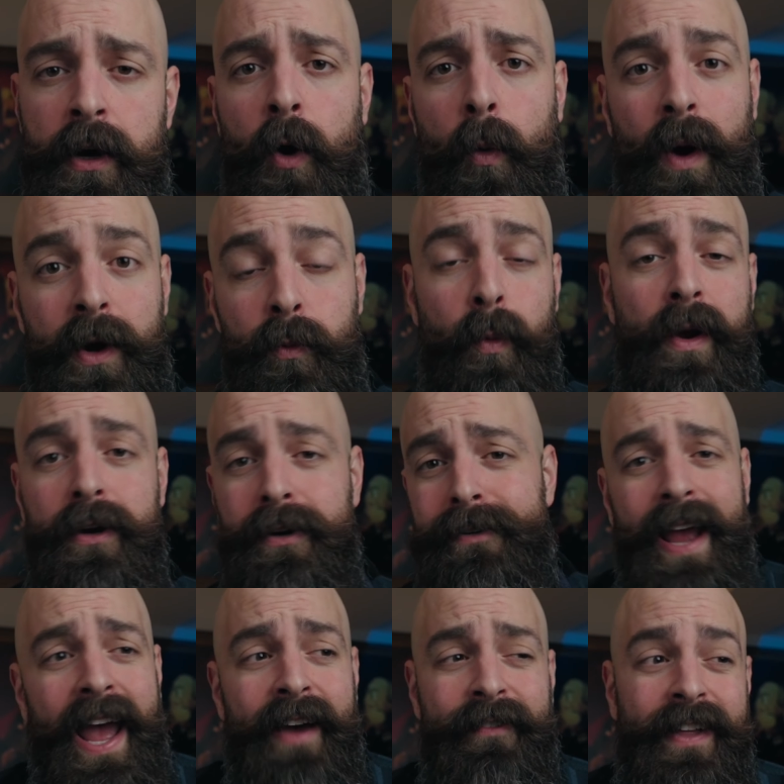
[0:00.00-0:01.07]
When we
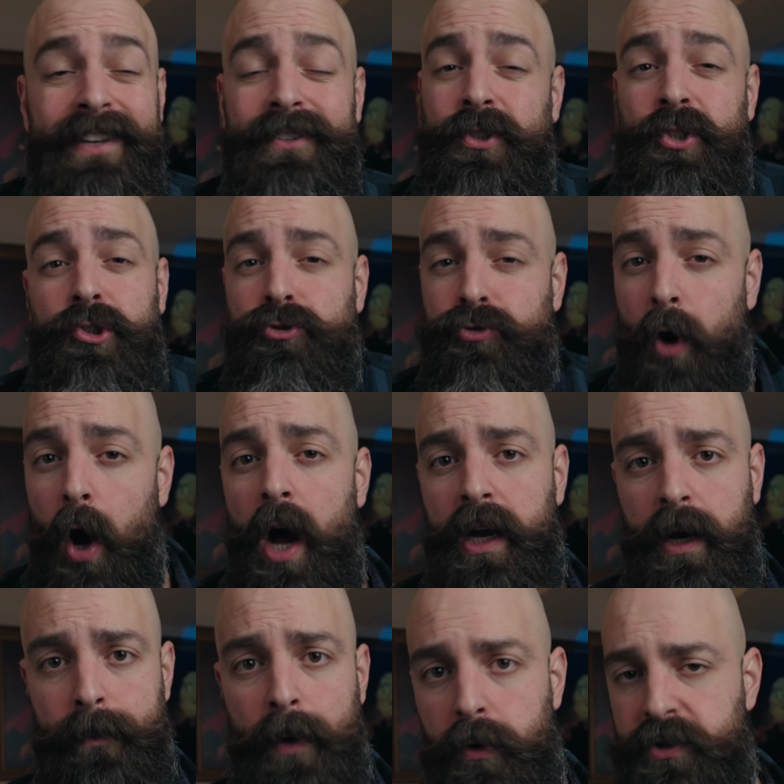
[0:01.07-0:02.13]
have strong
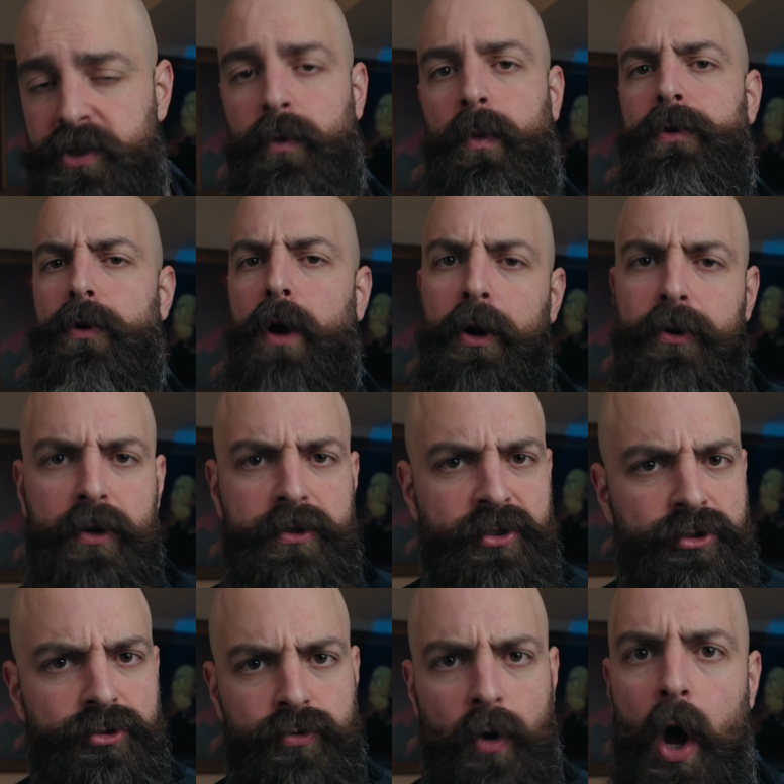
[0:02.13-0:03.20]
emotion, when we're under
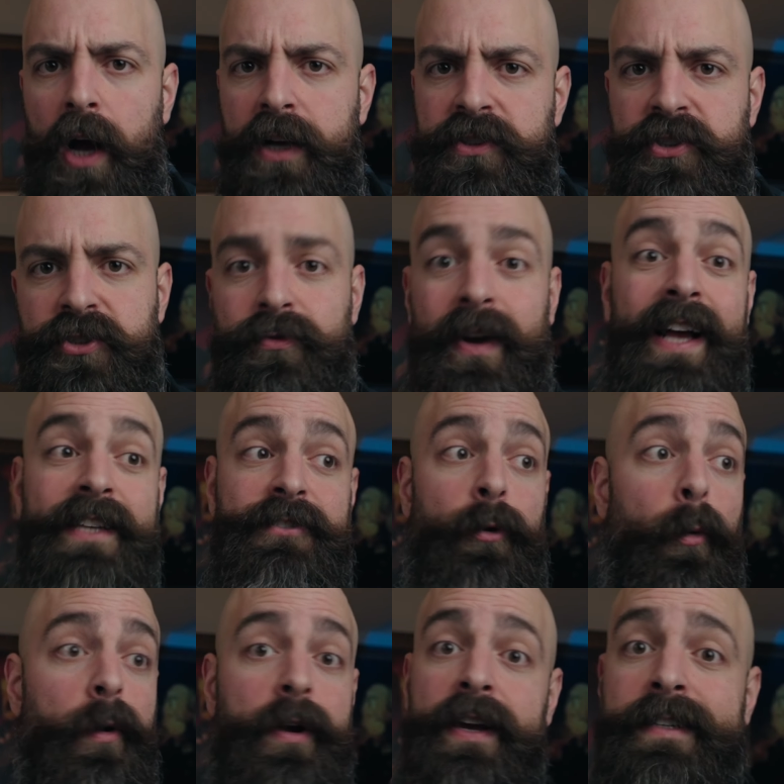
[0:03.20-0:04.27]
strong stress
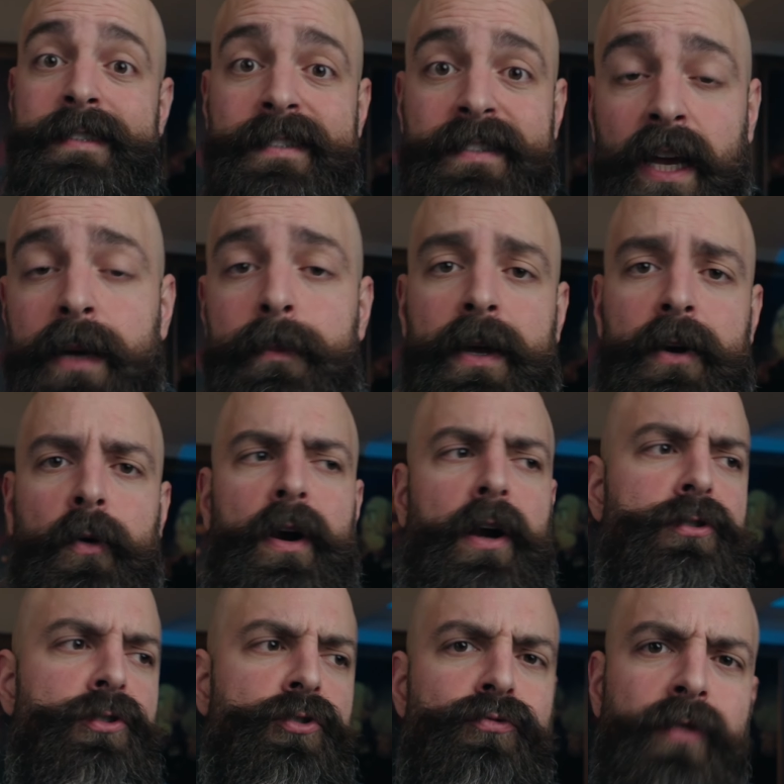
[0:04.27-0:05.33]
or excitement or our
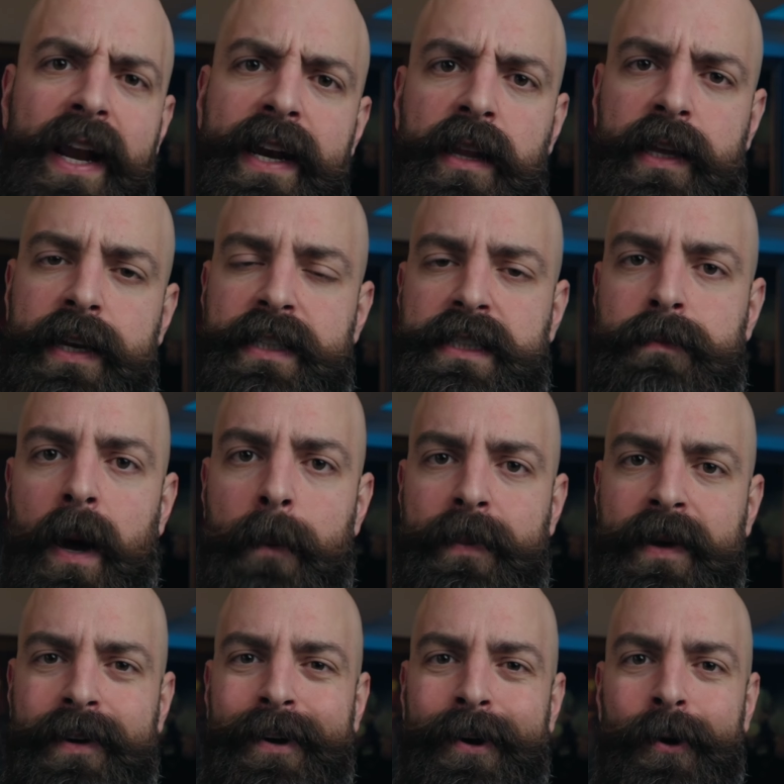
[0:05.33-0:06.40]
adrenaline is
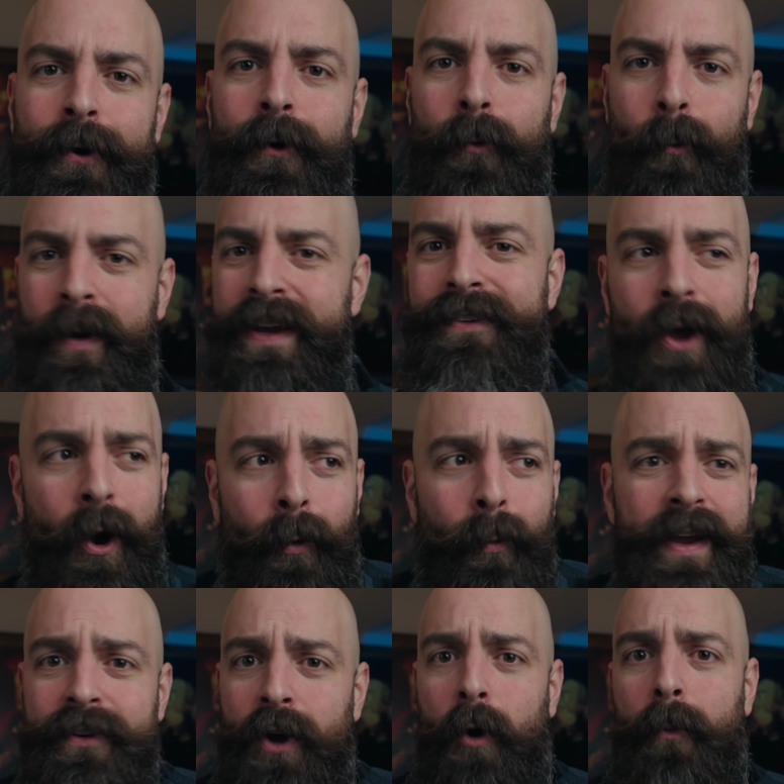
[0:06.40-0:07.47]
pumping, we know
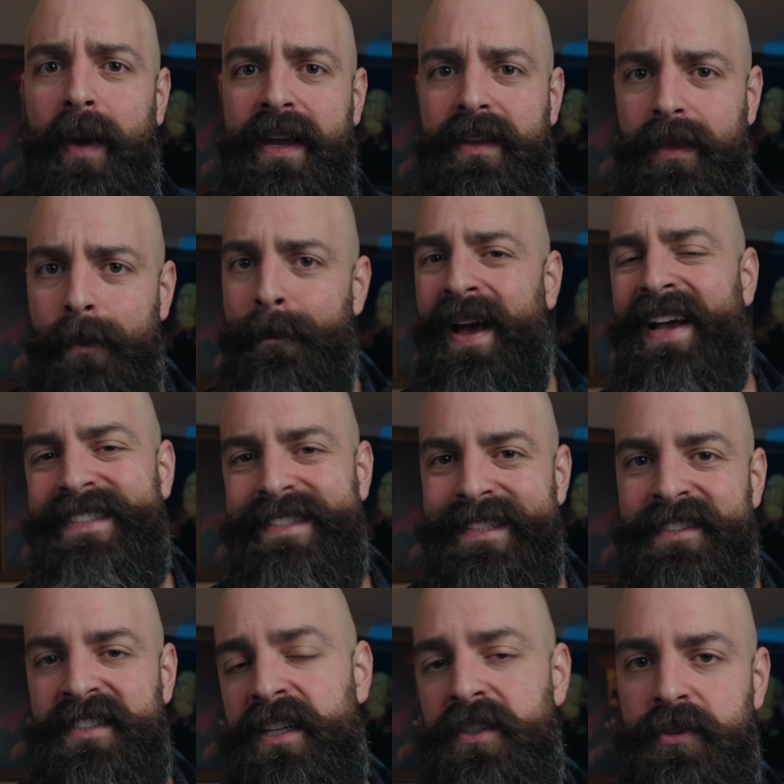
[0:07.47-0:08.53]
we don't make the best
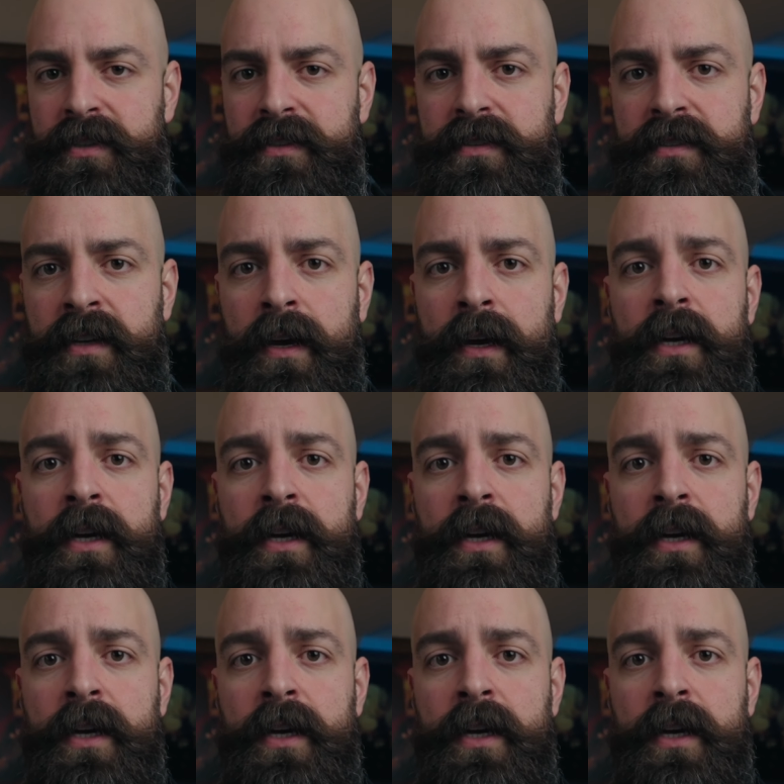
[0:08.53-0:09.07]
decisions.